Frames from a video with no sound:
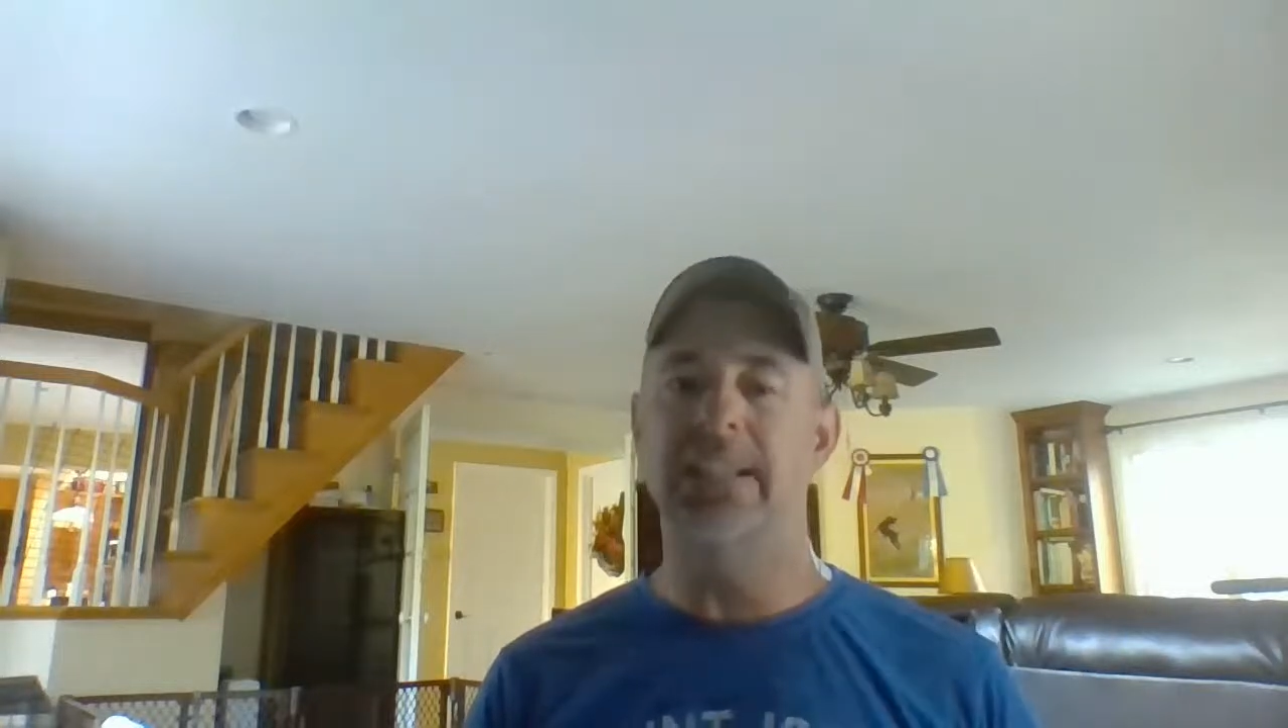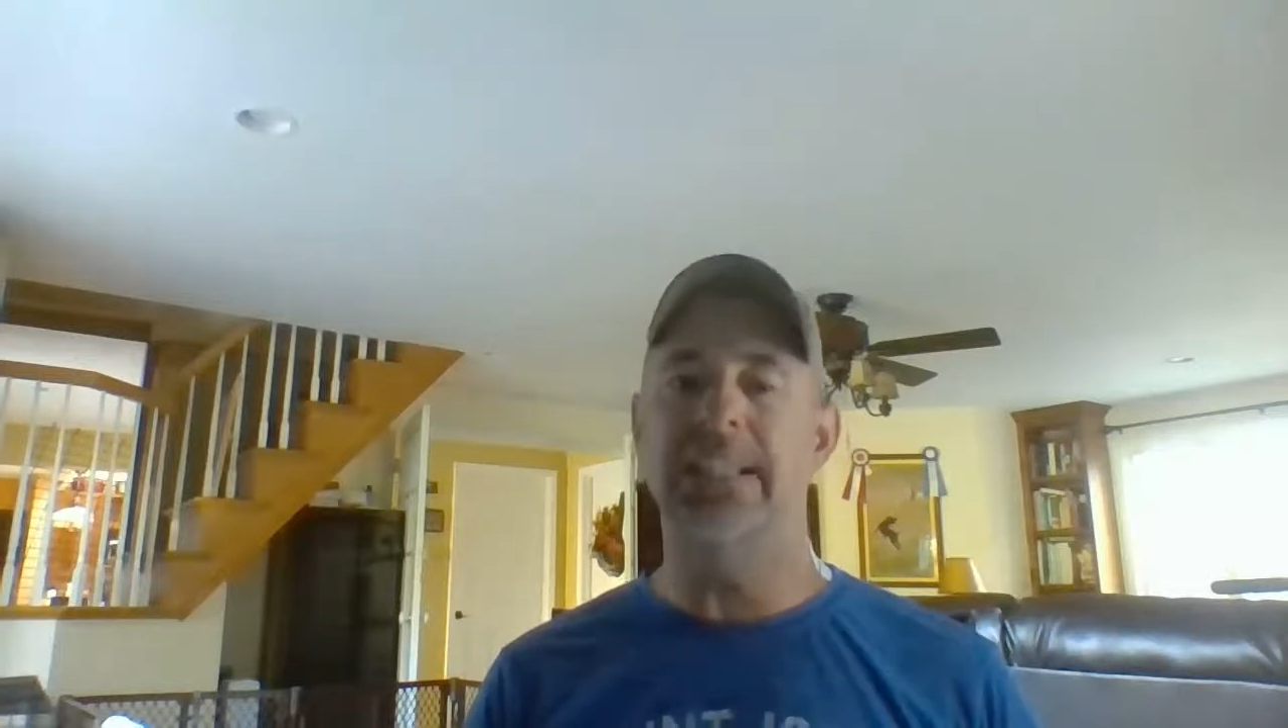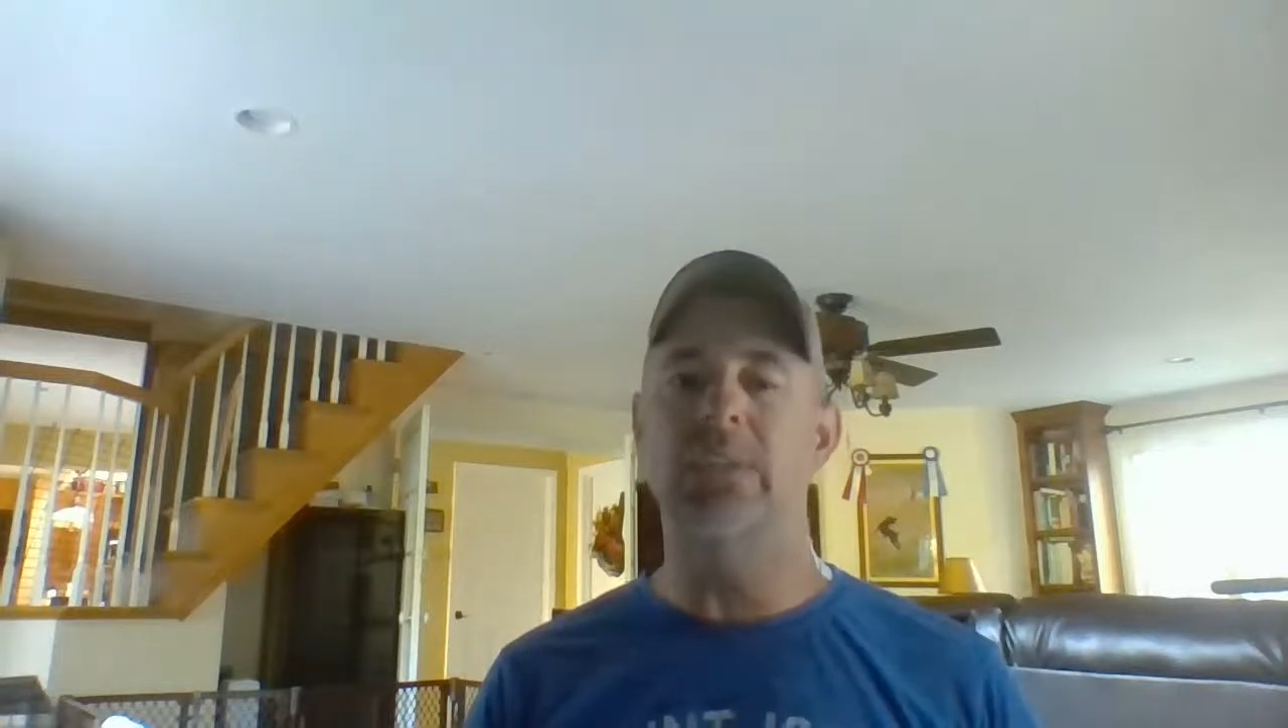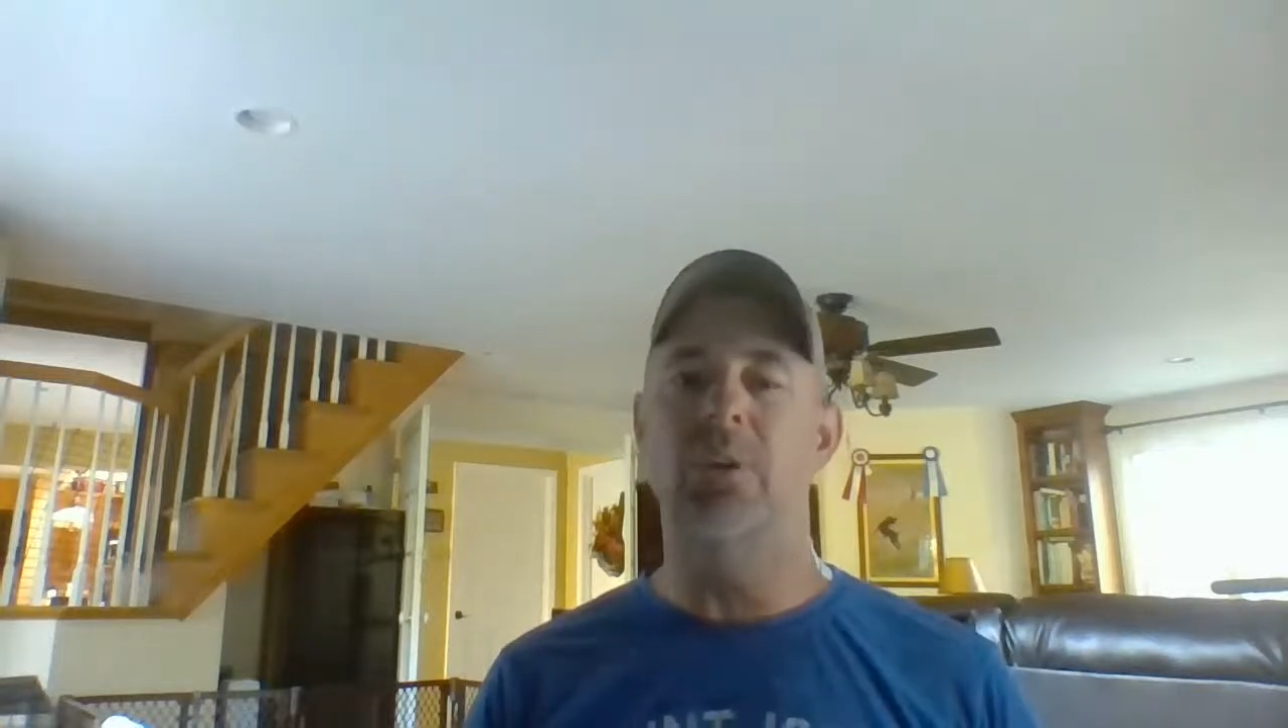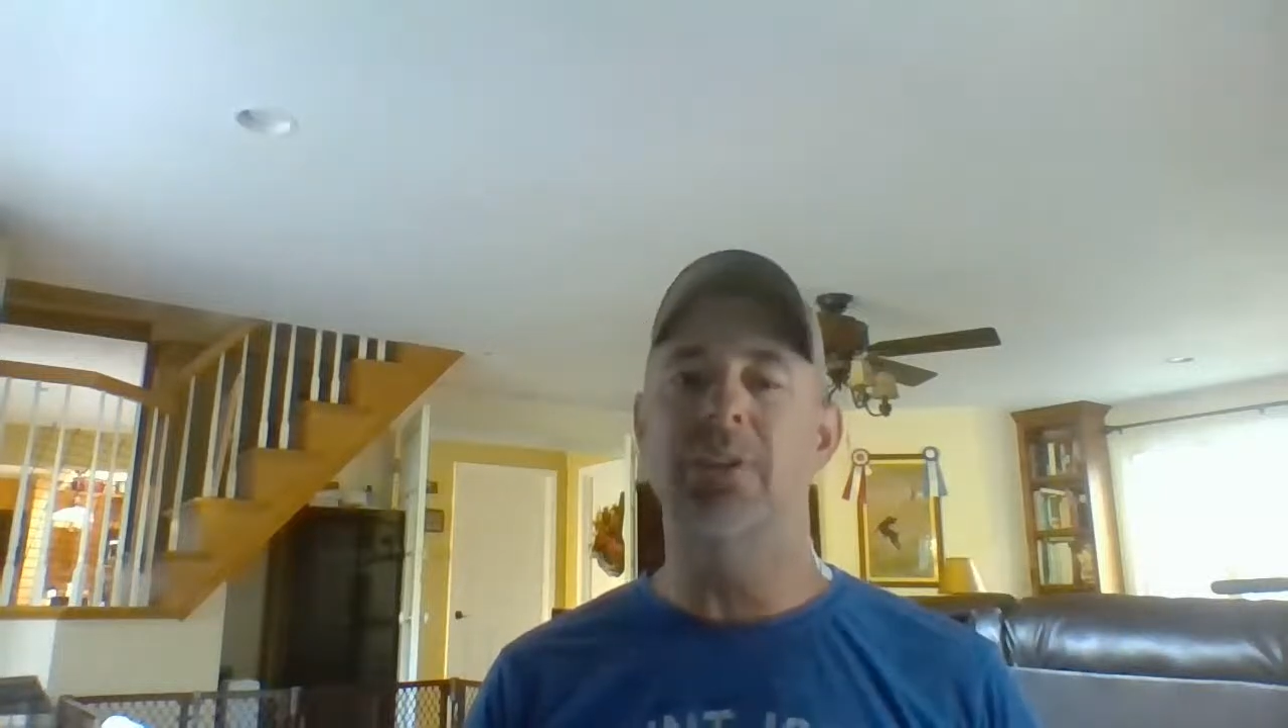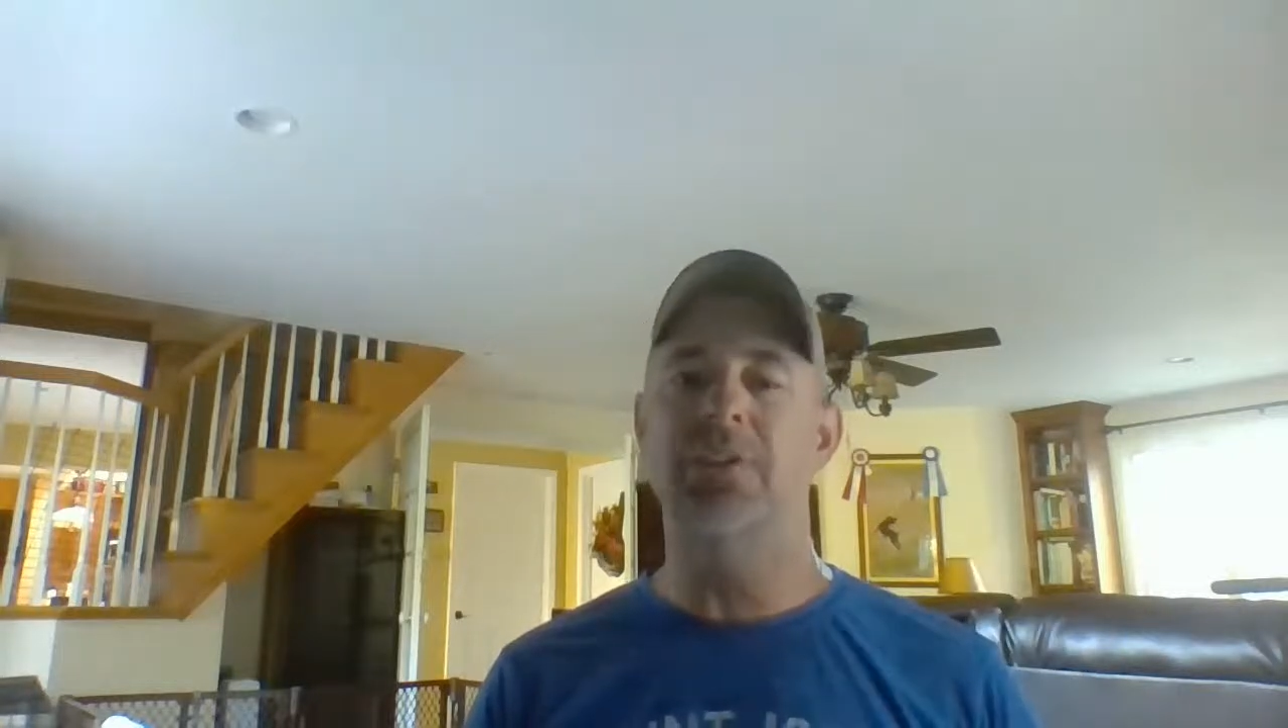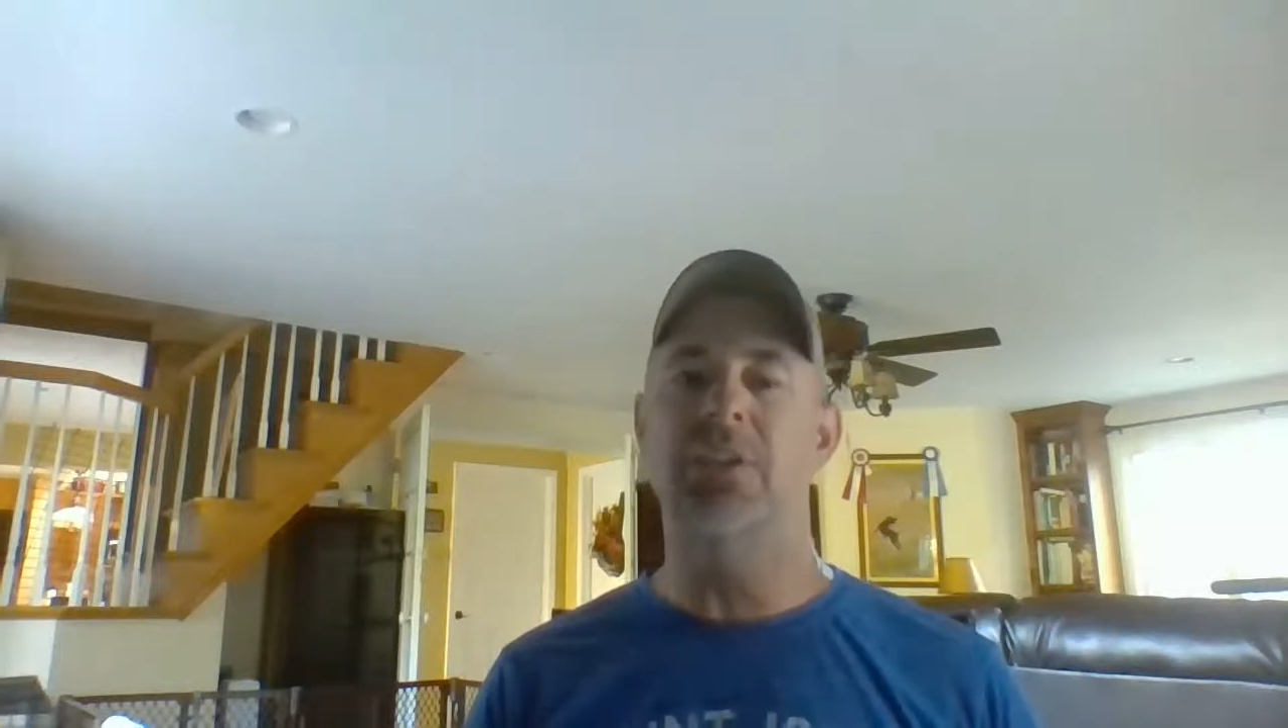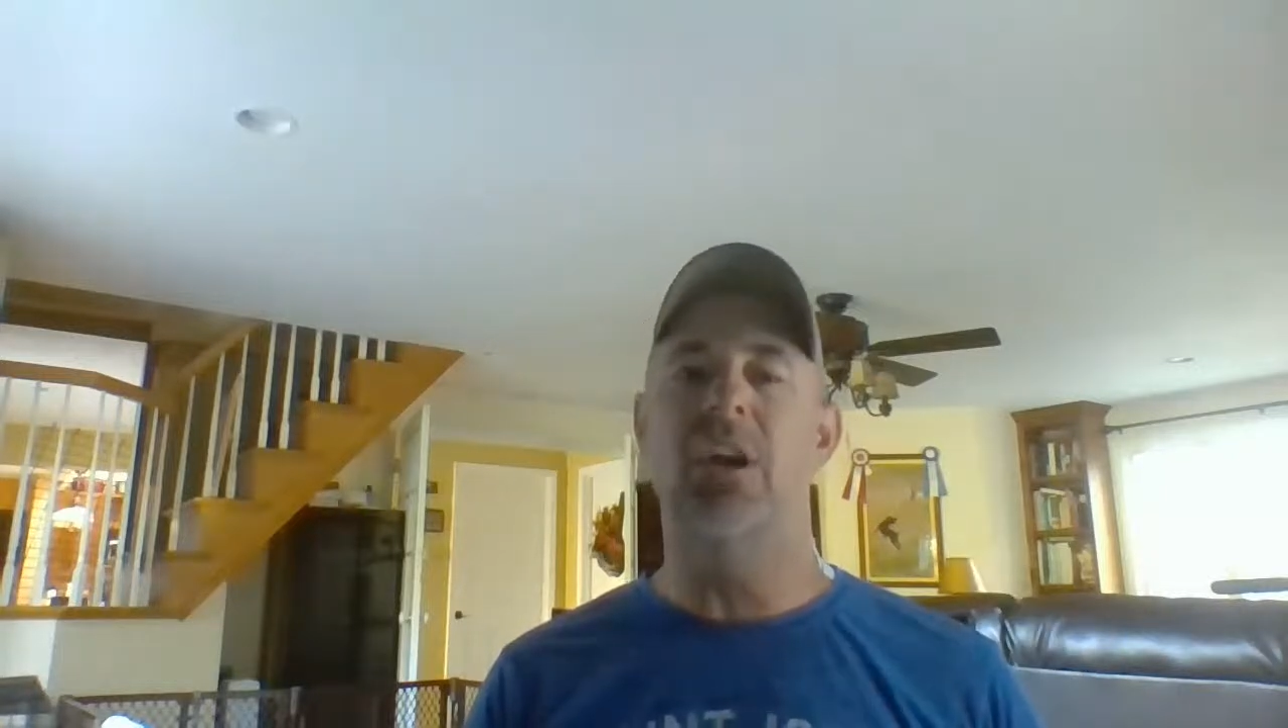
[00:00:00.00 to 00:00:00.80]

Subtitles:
decoy so the